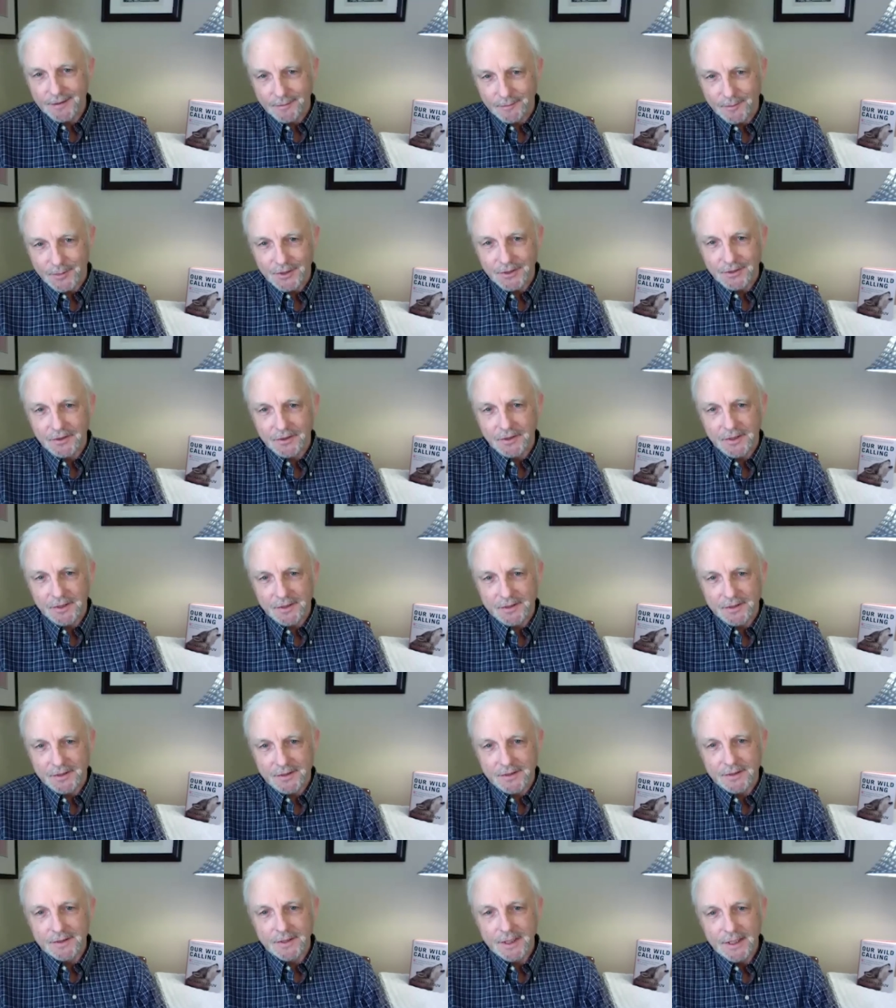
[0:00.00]
I'm sure this
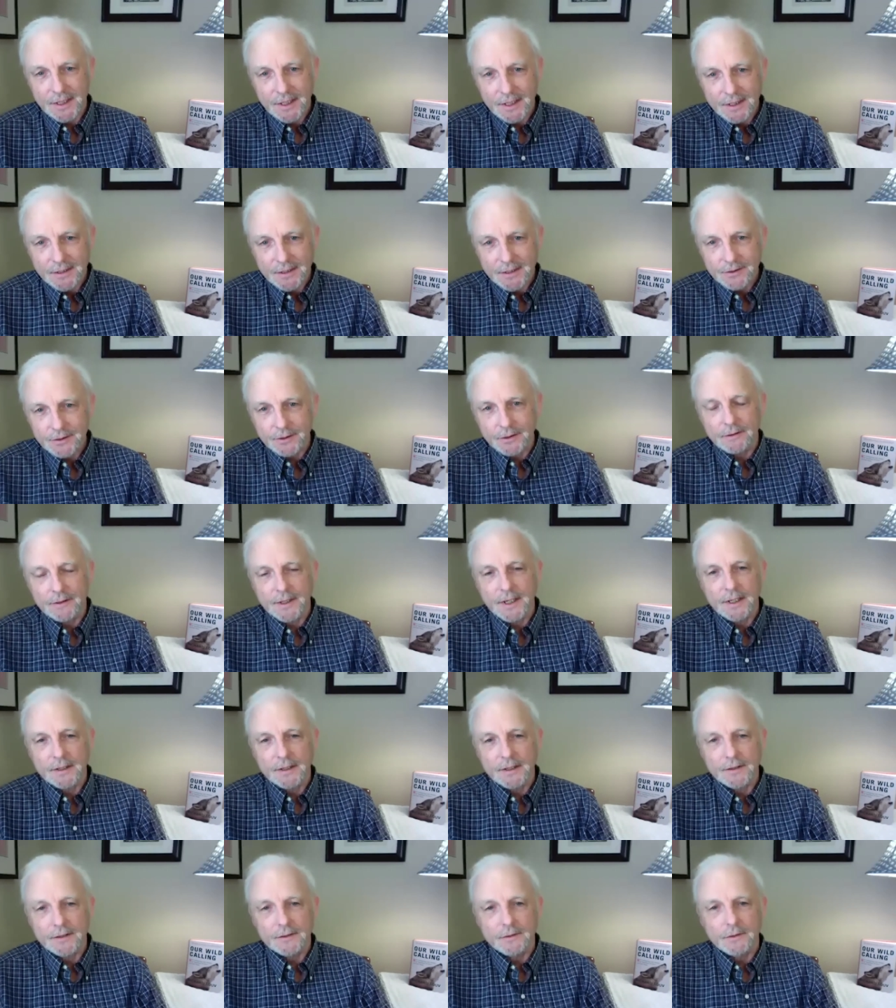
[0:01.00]
is true
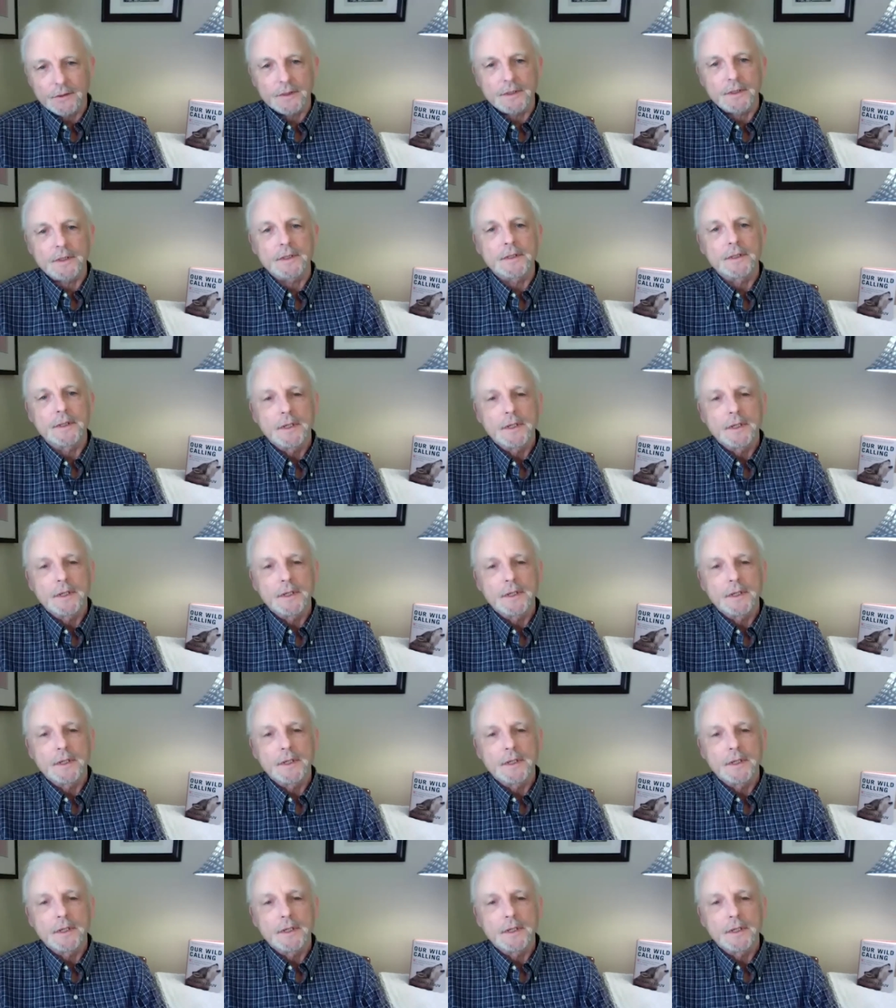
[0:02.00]
around the world.